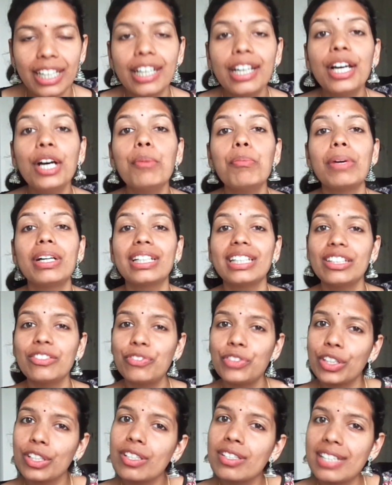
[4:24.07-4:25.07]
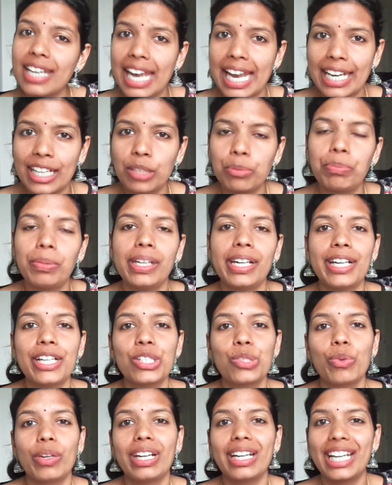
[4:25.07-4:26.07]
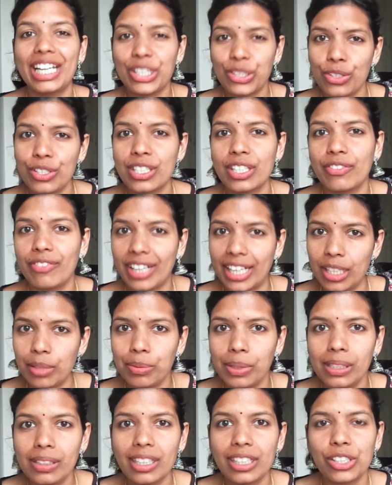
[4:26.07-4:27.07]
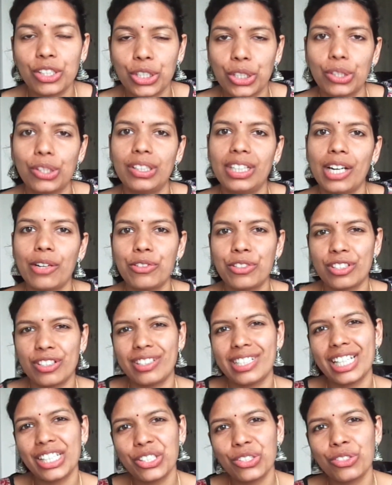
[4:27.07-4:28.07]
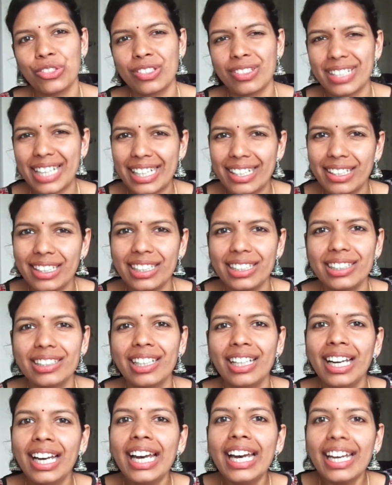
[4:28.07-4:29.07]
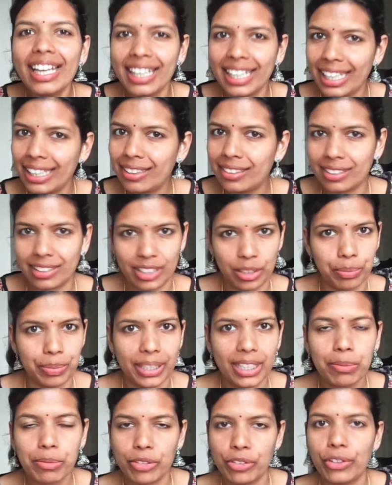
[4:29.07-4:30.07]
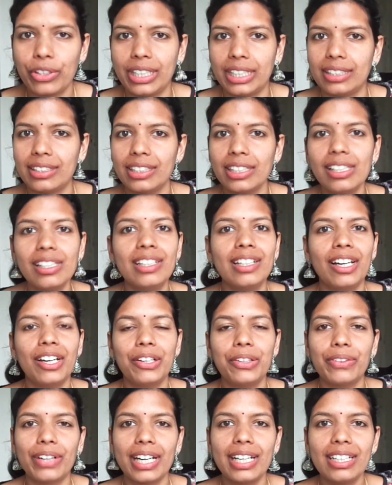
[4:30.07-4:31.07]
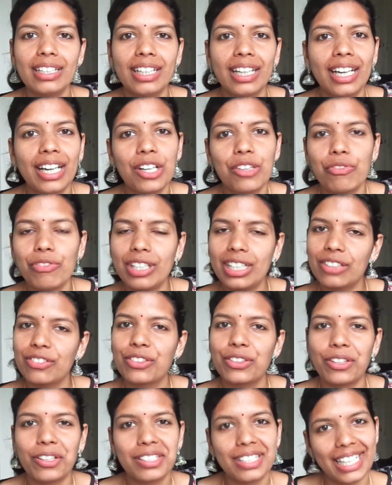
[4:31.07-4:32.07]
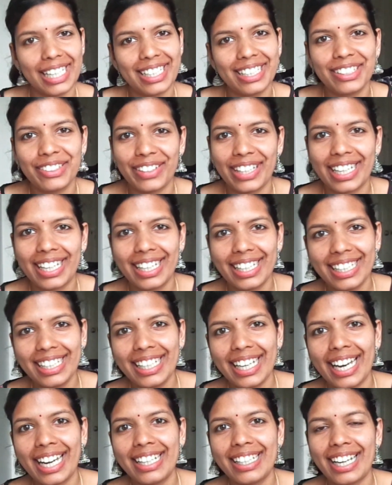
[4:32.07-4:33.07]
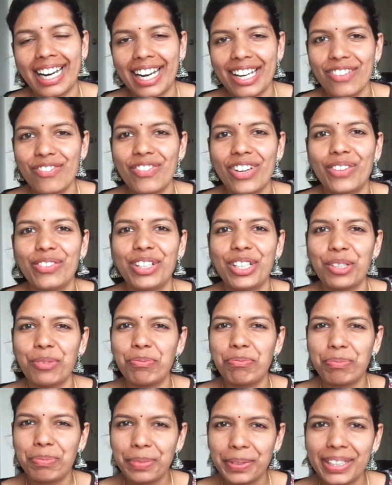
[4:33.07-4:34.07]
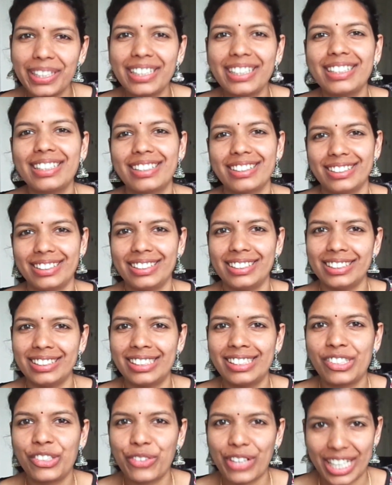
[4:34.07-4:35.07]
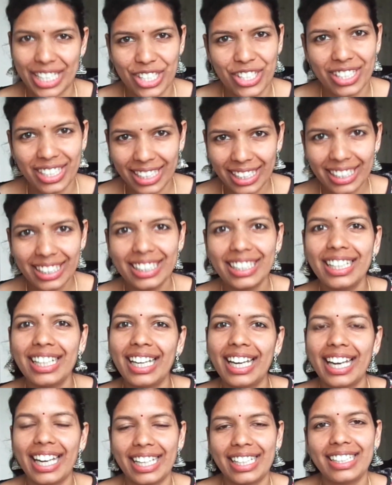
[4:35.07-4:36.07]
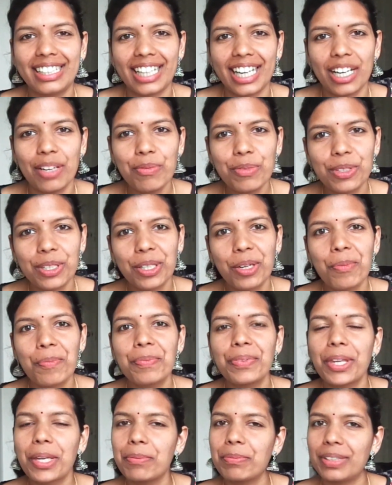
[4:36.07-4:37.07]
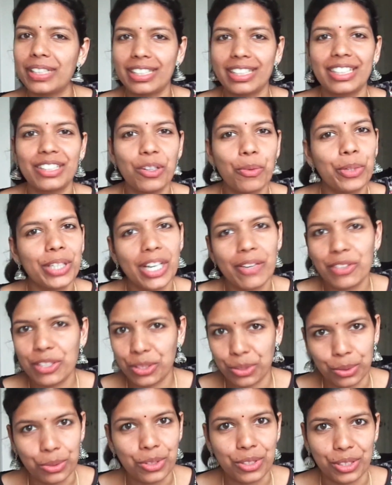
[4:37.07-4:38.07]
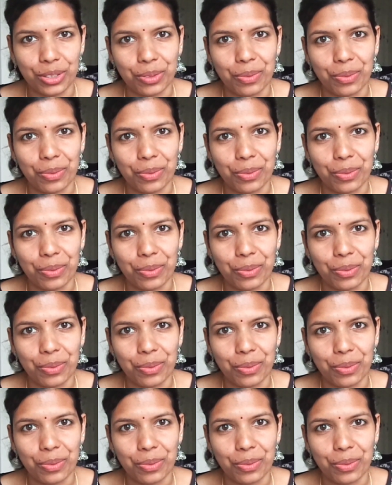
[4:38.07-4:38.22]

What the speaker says: But if you're staying at a place where a kitchen is available, then surely I would suggest you slightly heat it a bit before eating, right? We of course ate it directly and I found it a bit stretchy at times, but whatever suits you,